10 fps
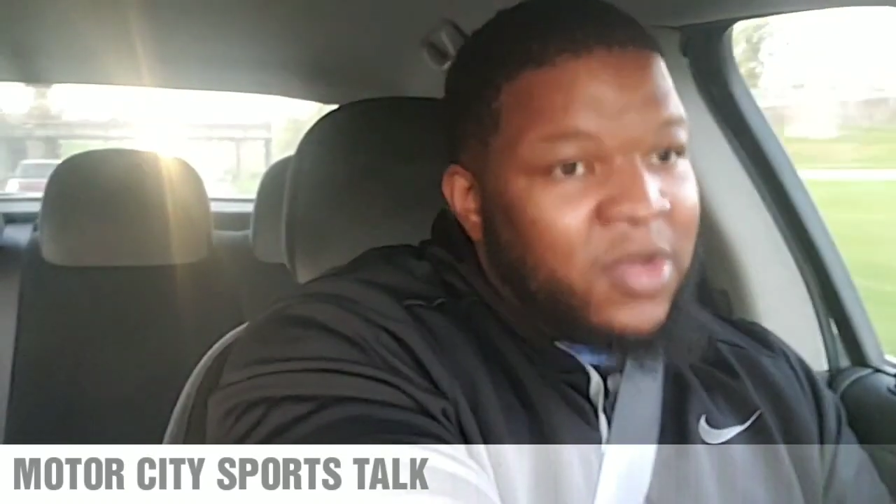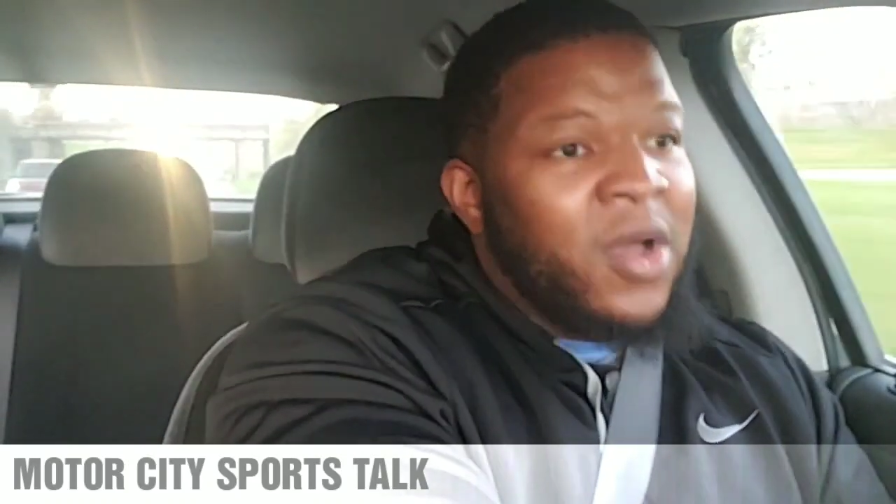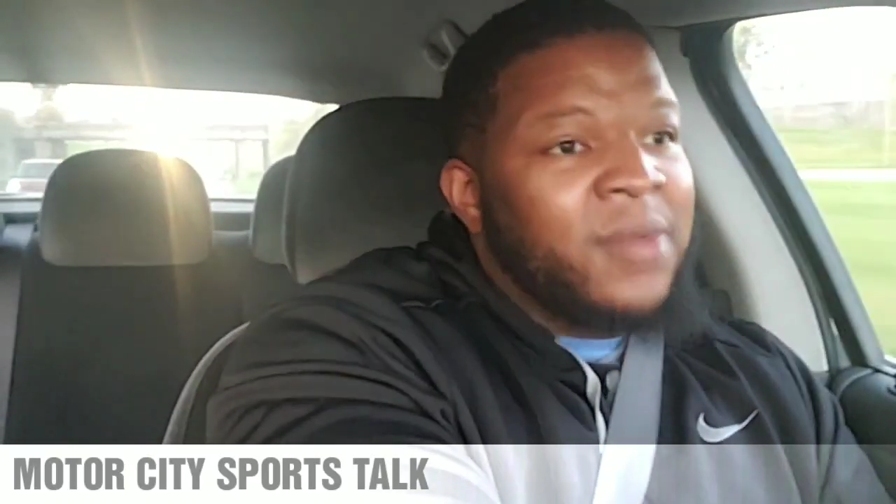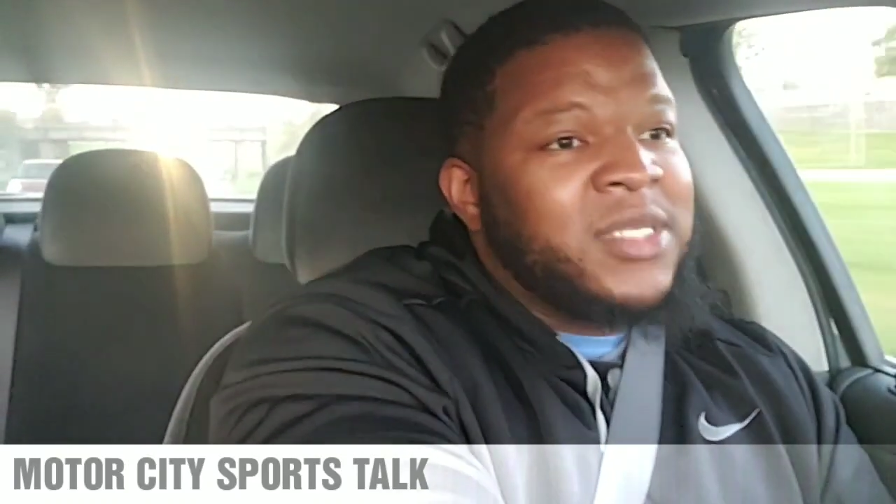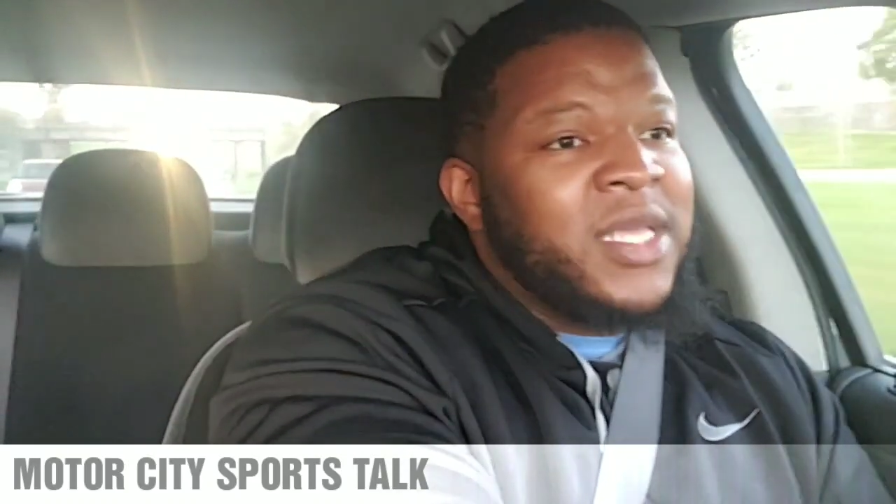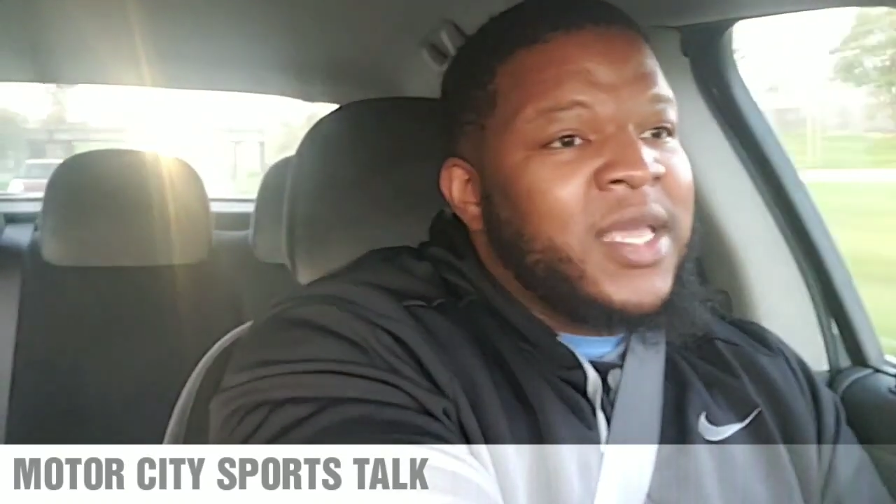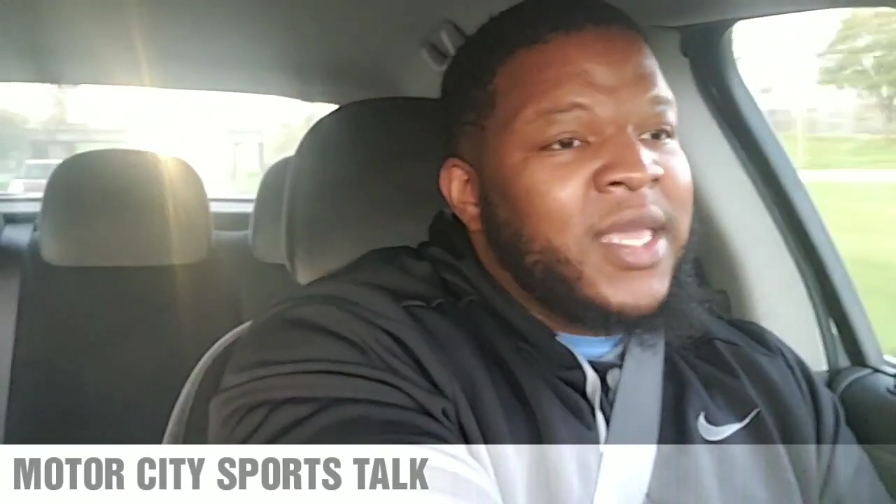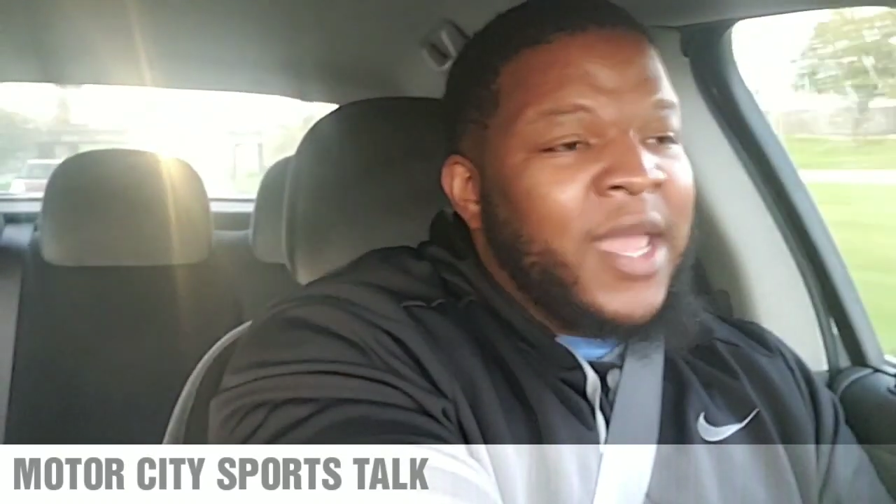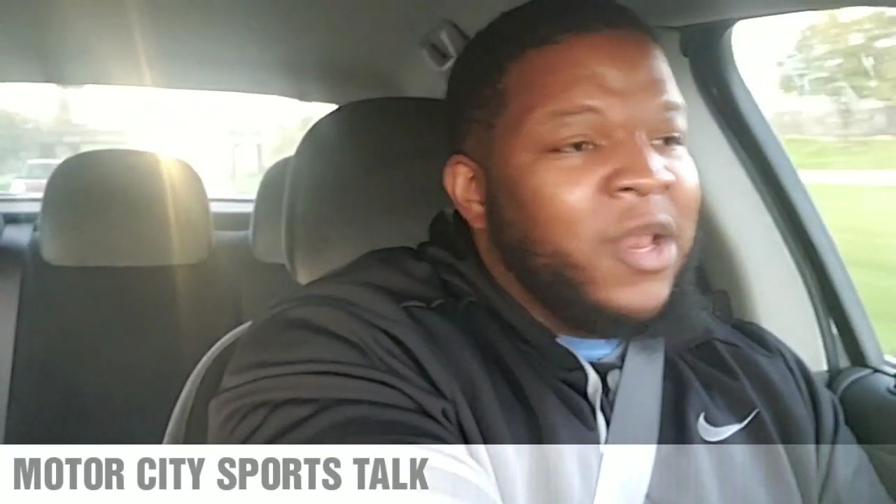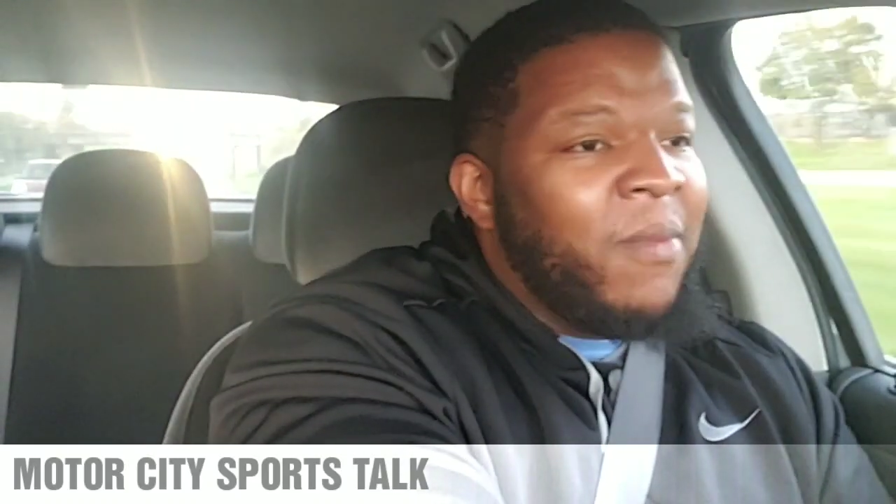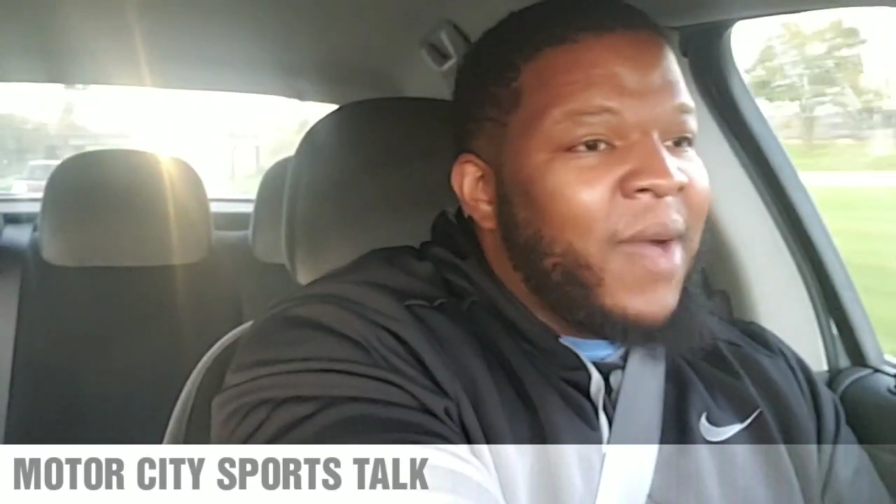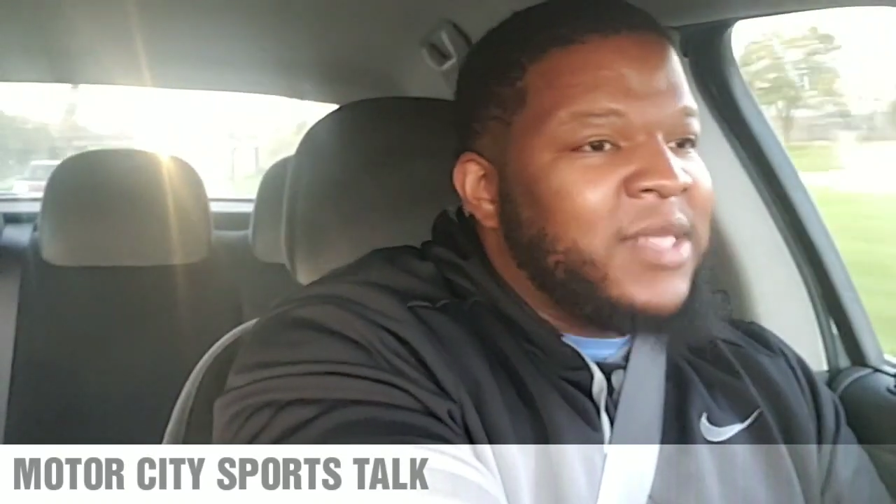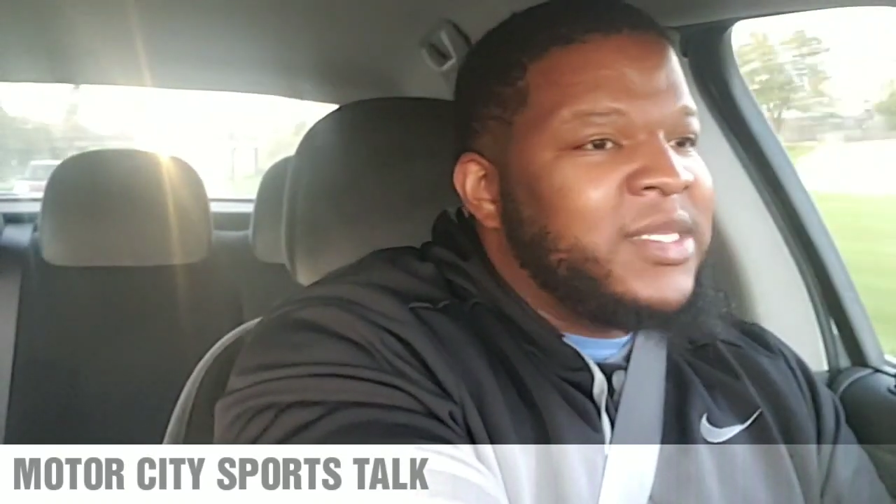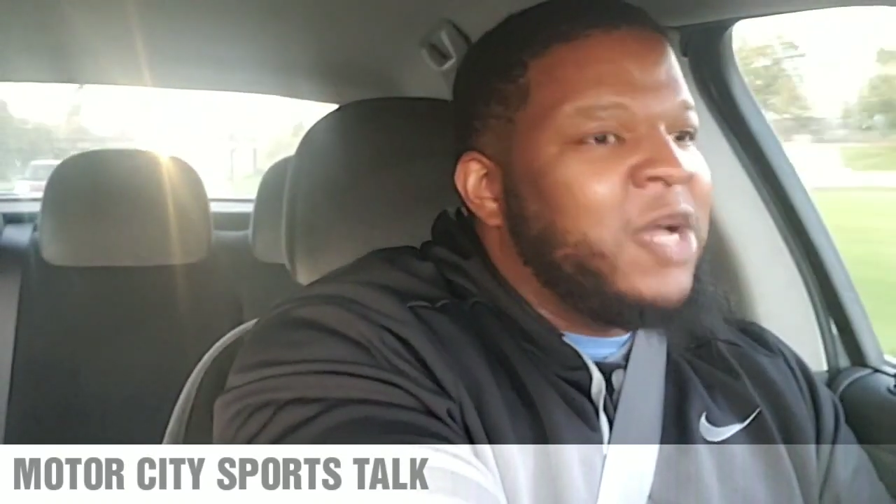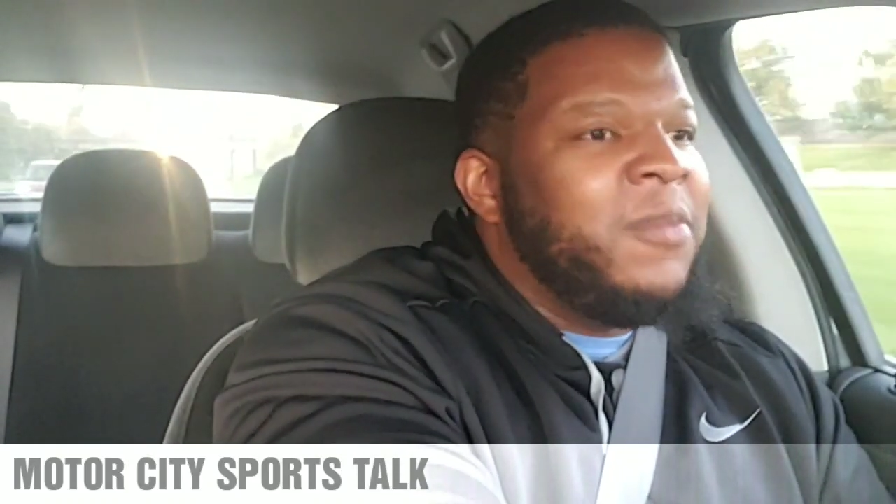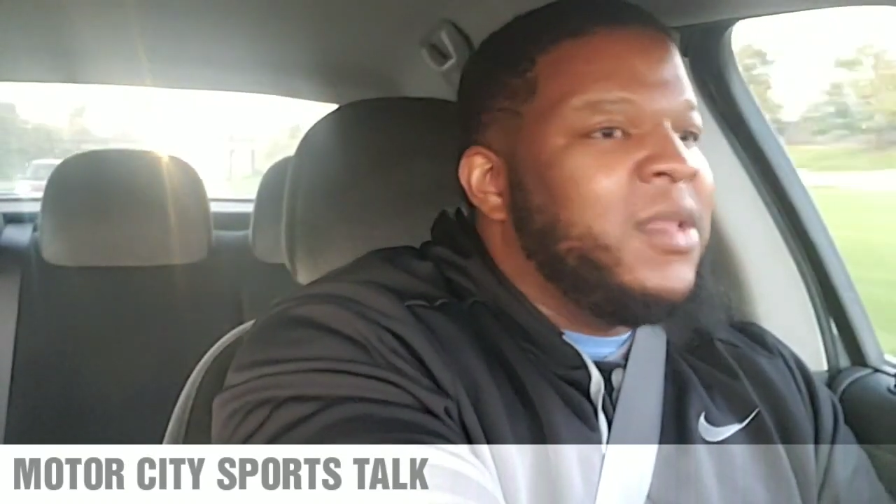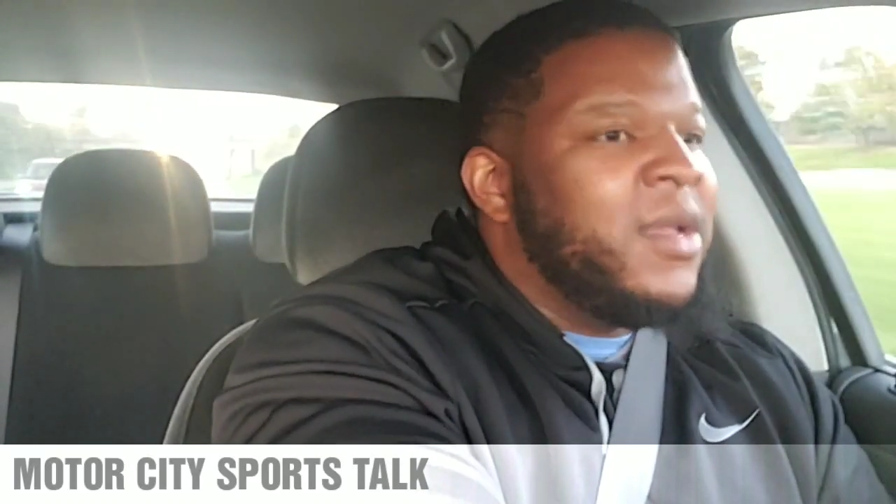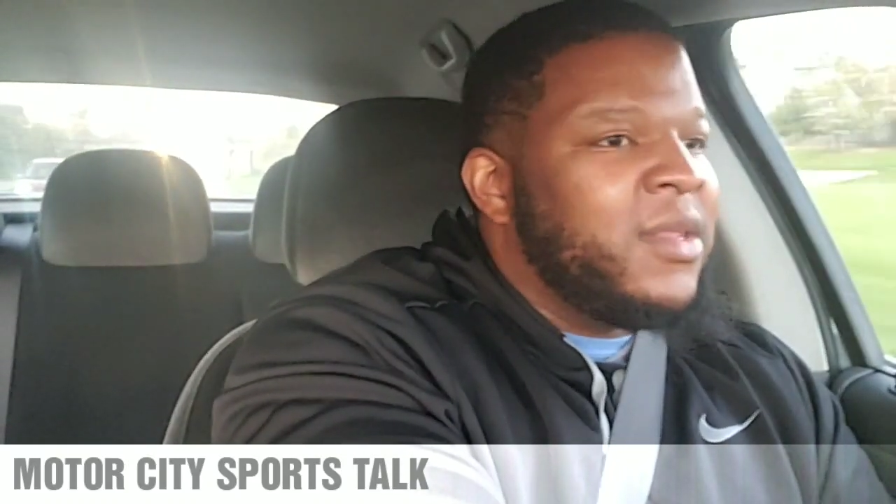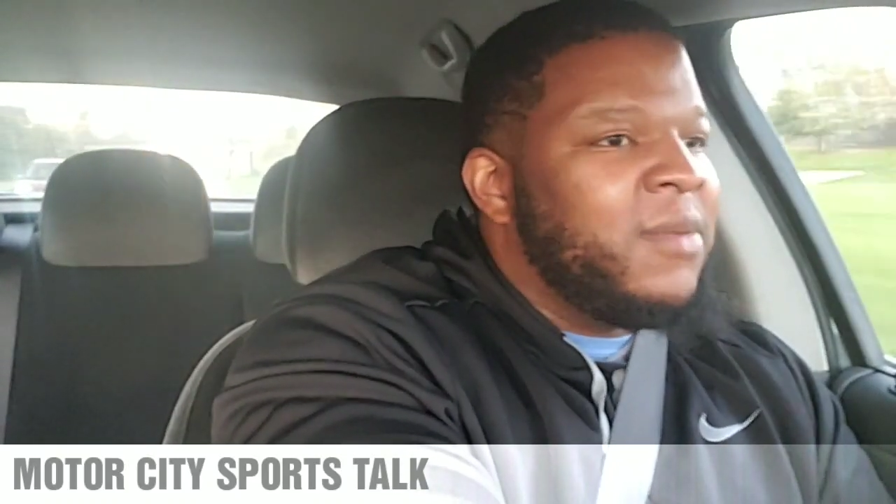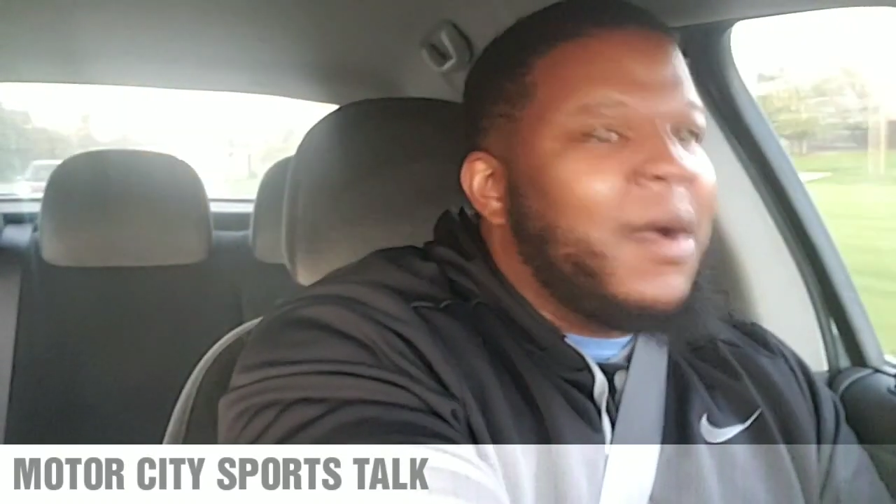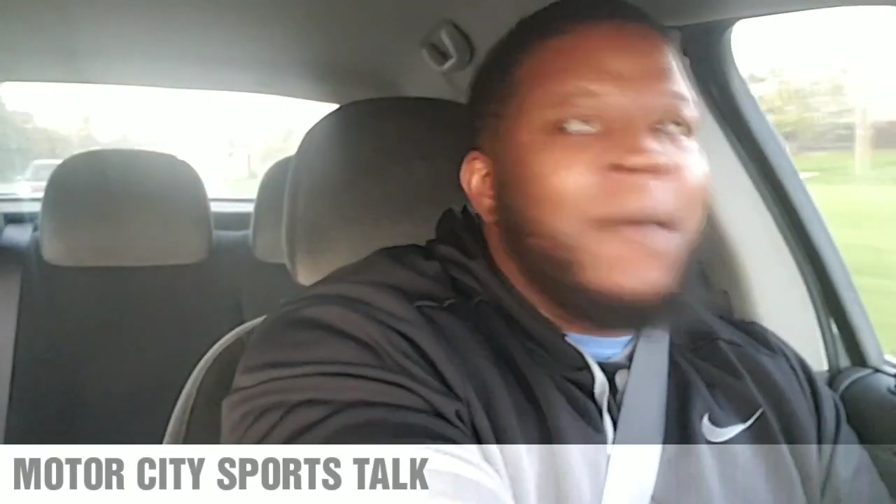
You know what I'm saying? Can't nobody tell me nothing